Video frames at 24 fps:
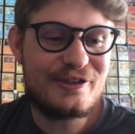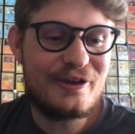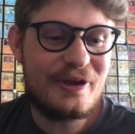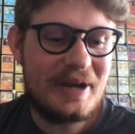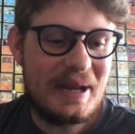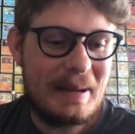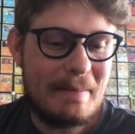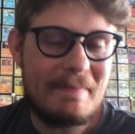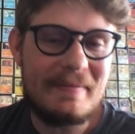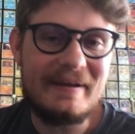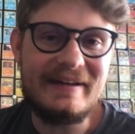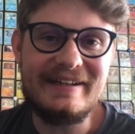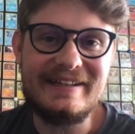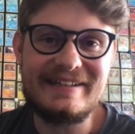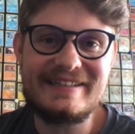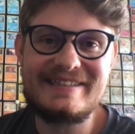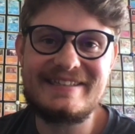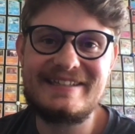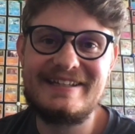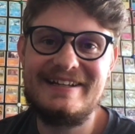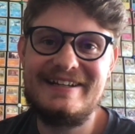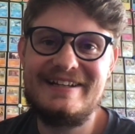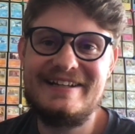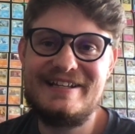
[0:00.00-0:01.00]
30
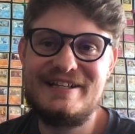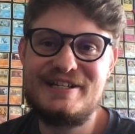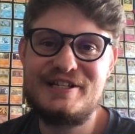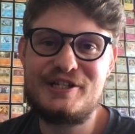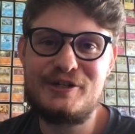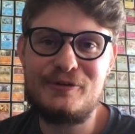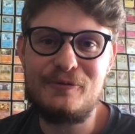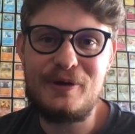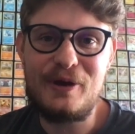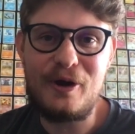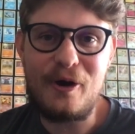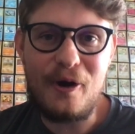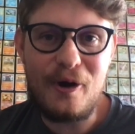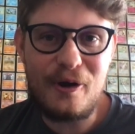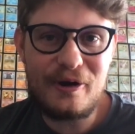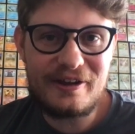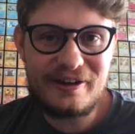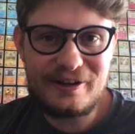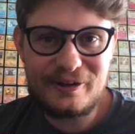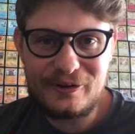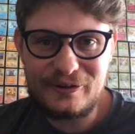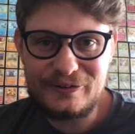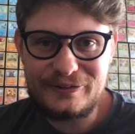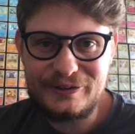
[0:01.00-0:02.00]
minutes. So we are
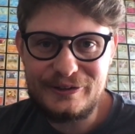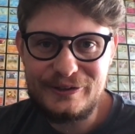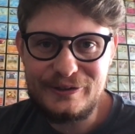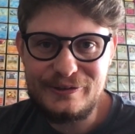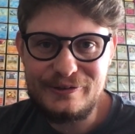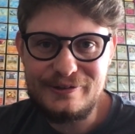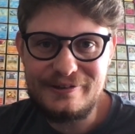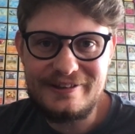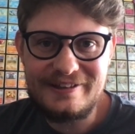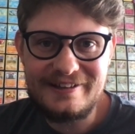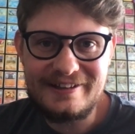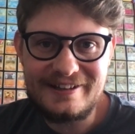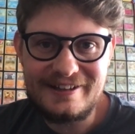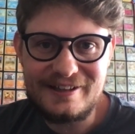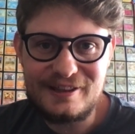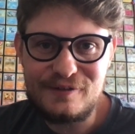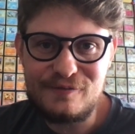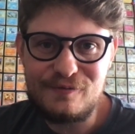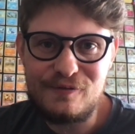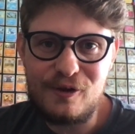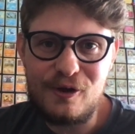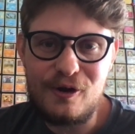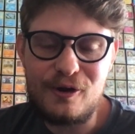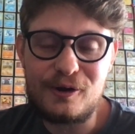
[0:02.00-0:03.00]
going to conclude the the
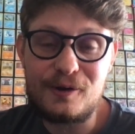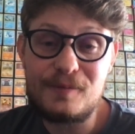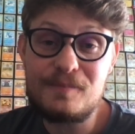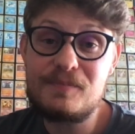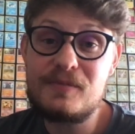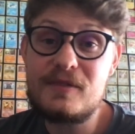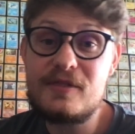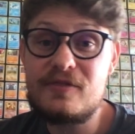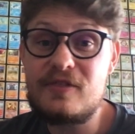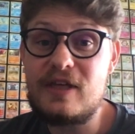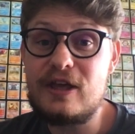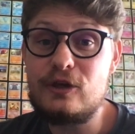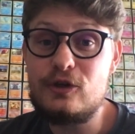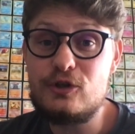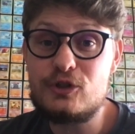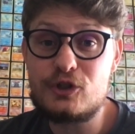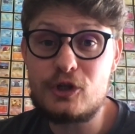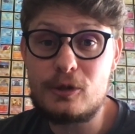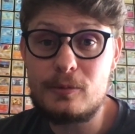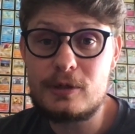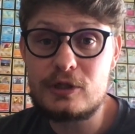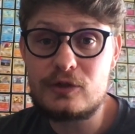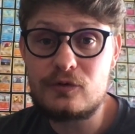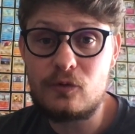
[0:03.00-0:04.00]
vlog. Thank you
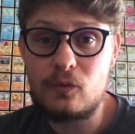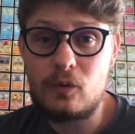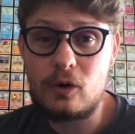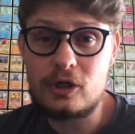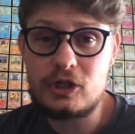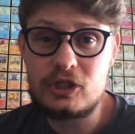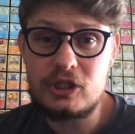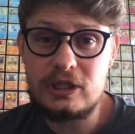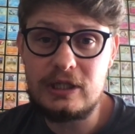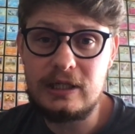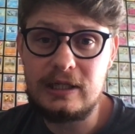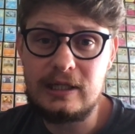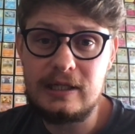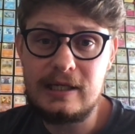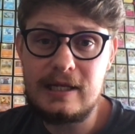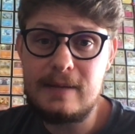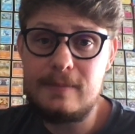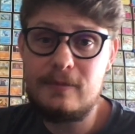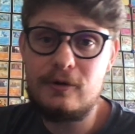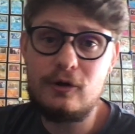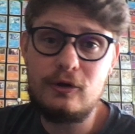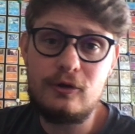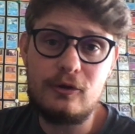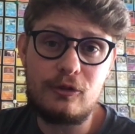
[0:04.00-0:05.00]
so much for watching. Let
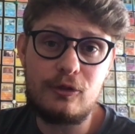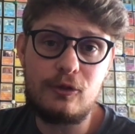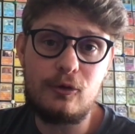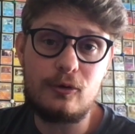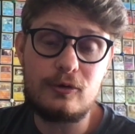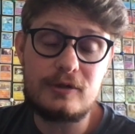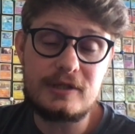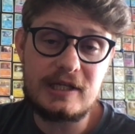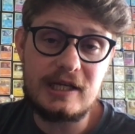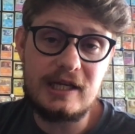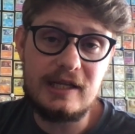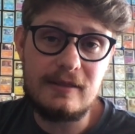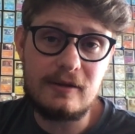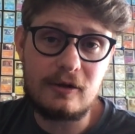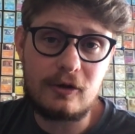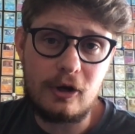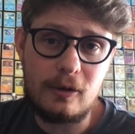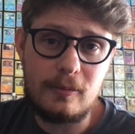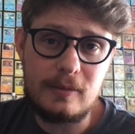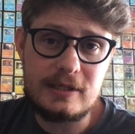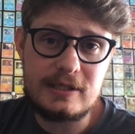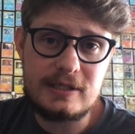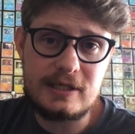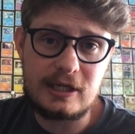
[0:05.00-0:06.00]
me know your thoughts in the
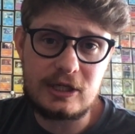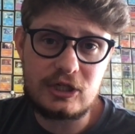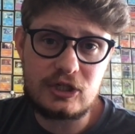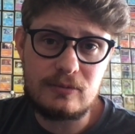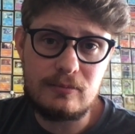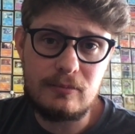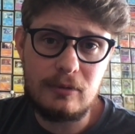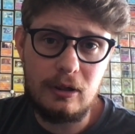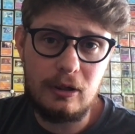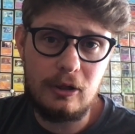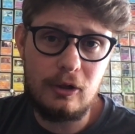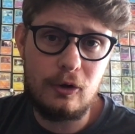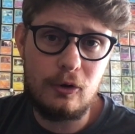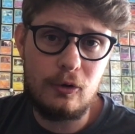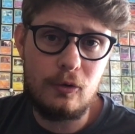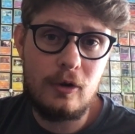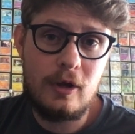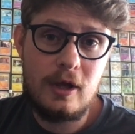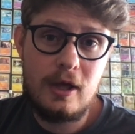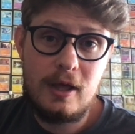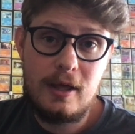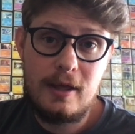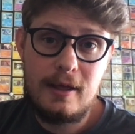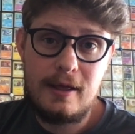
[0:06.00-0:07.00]
comment section below
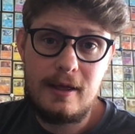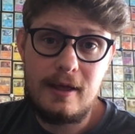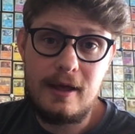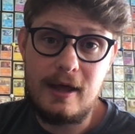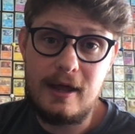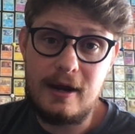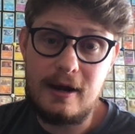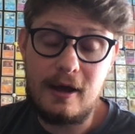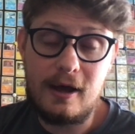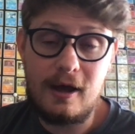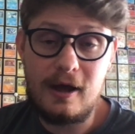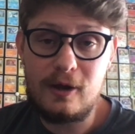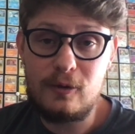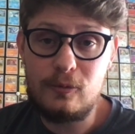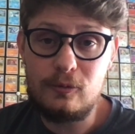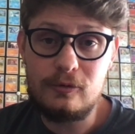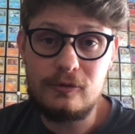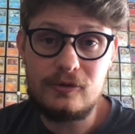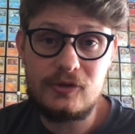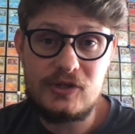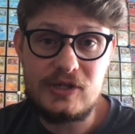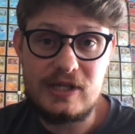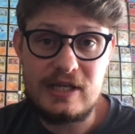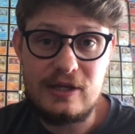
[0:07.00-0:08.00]
and I
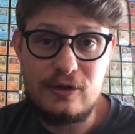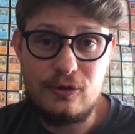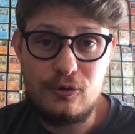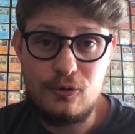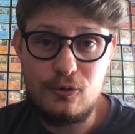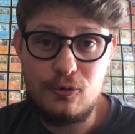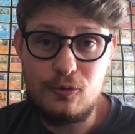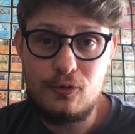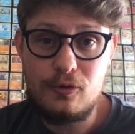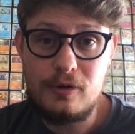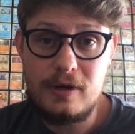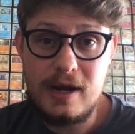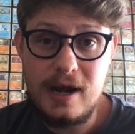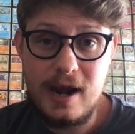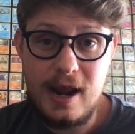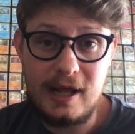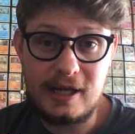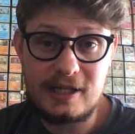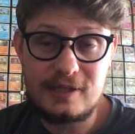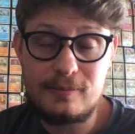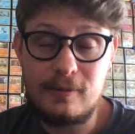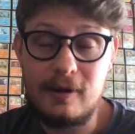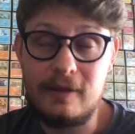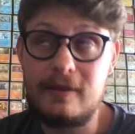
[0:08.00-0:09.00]
will see you
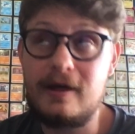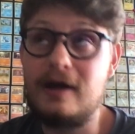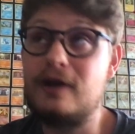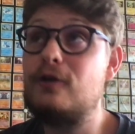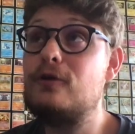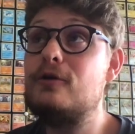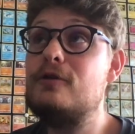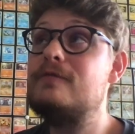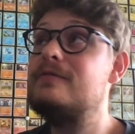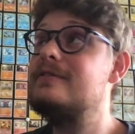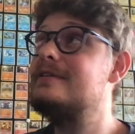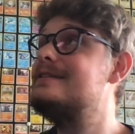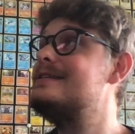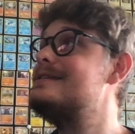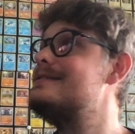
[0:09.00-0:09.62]
next month. I don't know if this